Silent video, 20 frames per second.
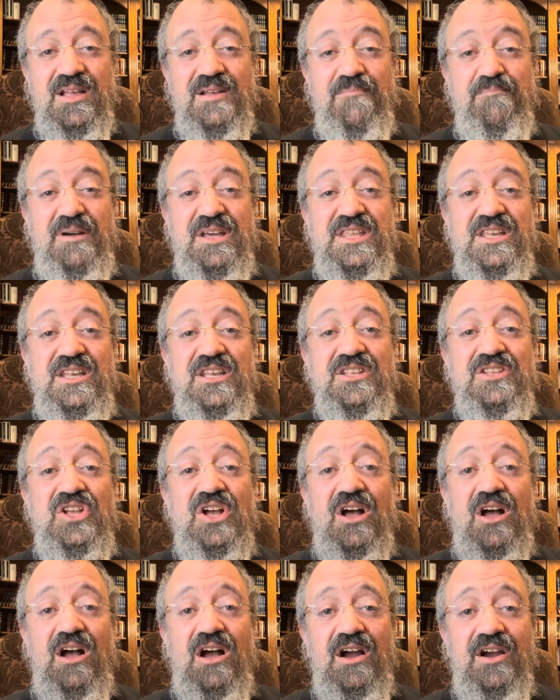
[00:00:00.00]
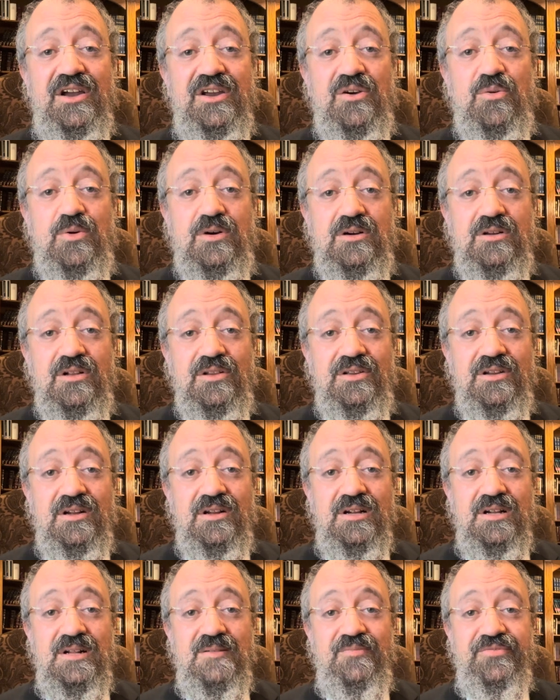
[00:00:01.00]
by the entire world,
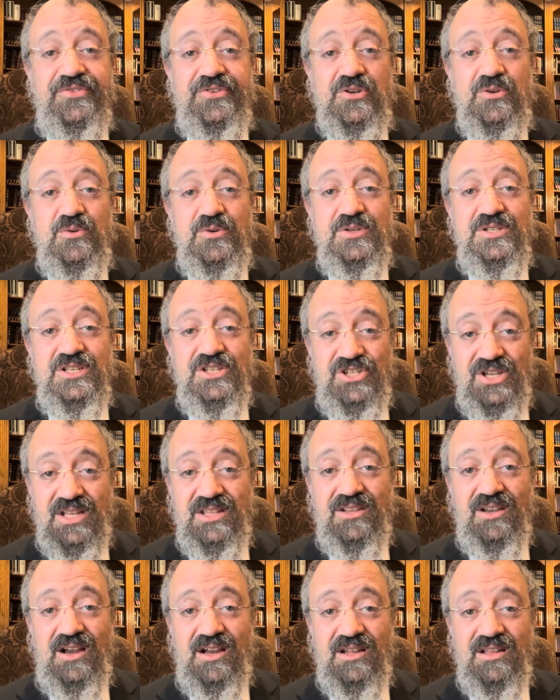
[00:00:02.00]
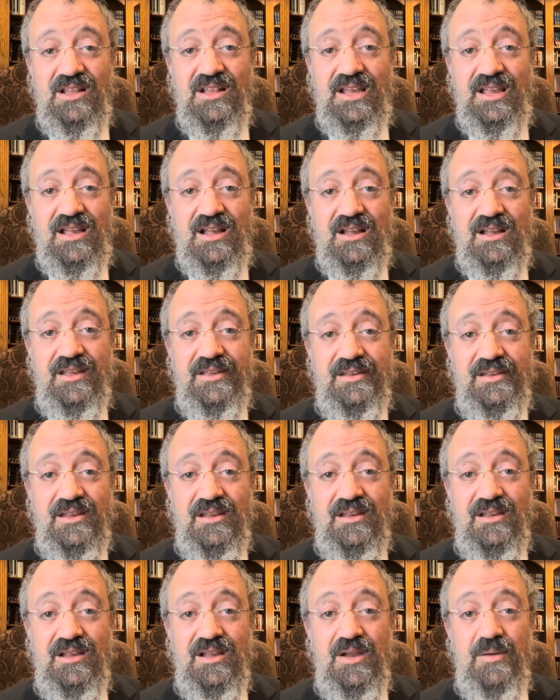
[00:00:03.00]
Jews and Gentile alike.
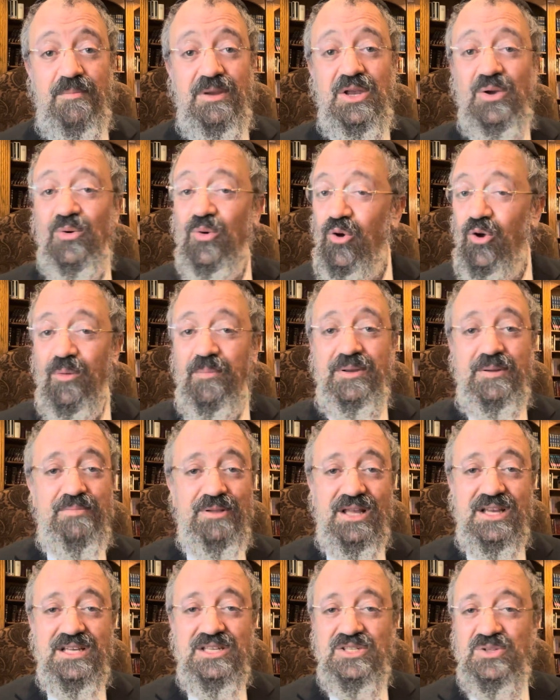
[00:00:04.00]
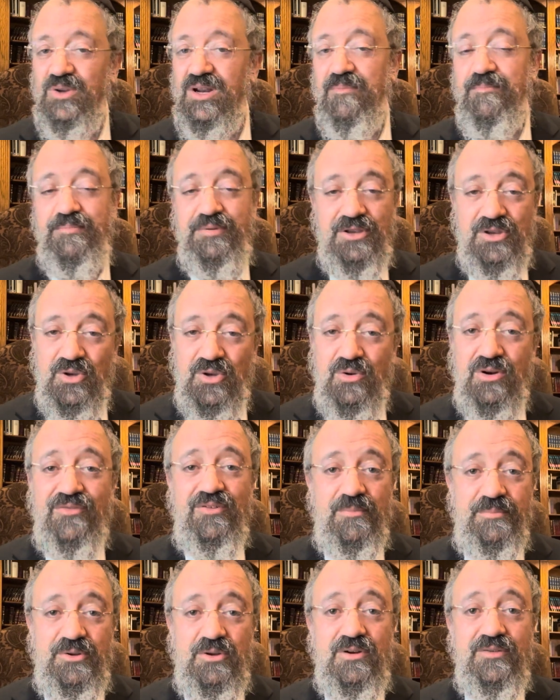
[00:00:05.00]
May you all be blessed with a
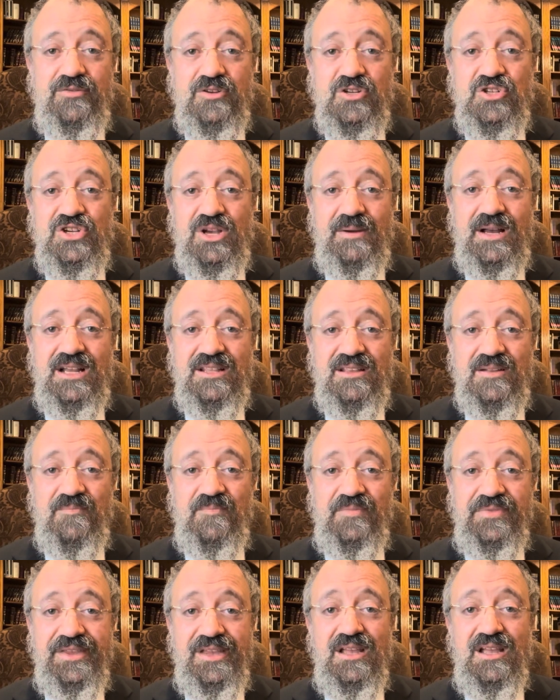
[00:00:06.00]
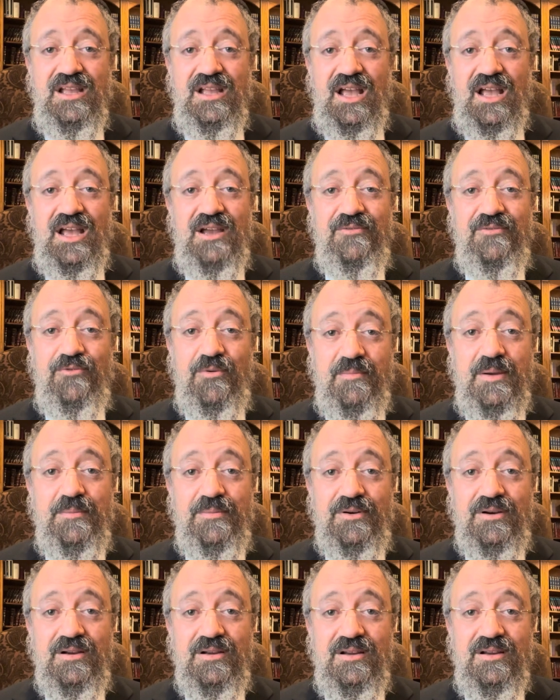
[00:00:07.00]
beautiful, beautiful Shabbat. And
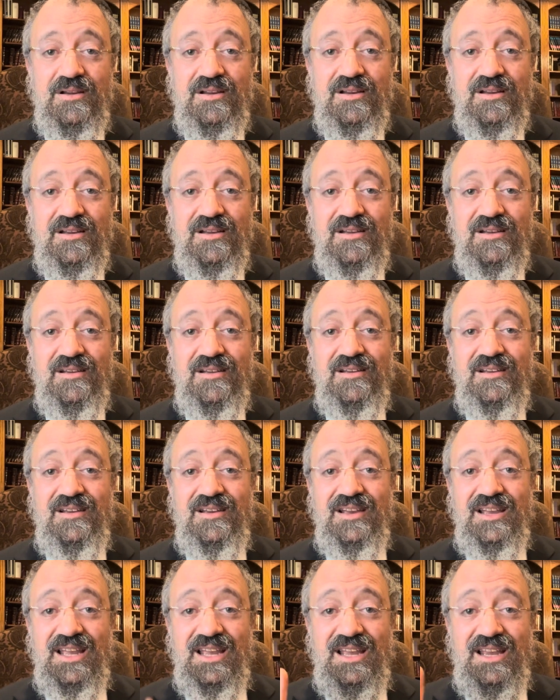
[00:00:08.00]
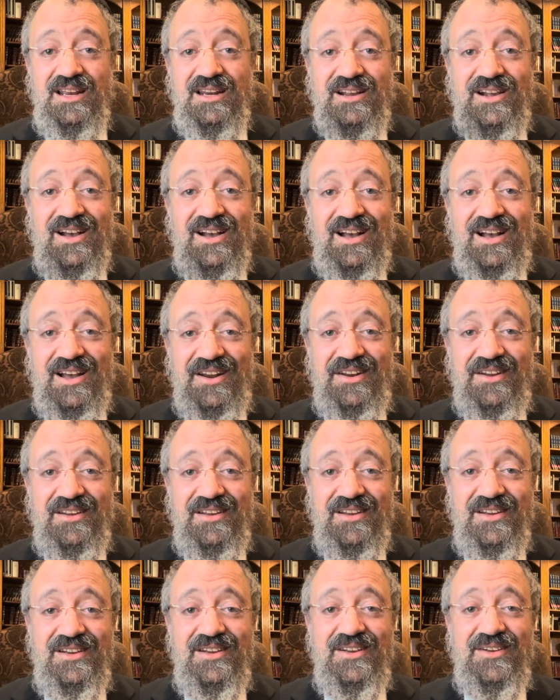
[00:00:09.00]
remember, in God
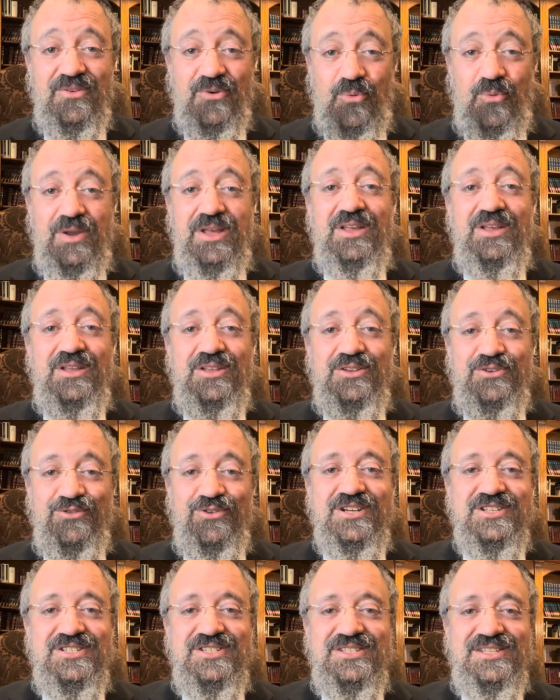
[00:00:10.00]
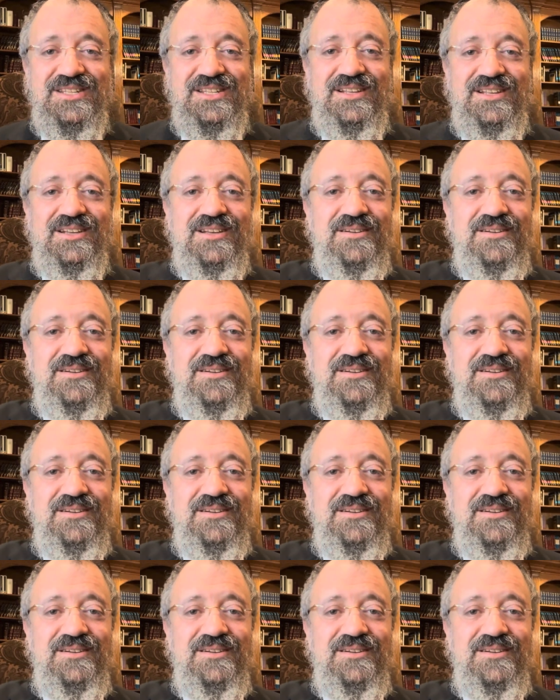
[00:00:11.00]
we trust.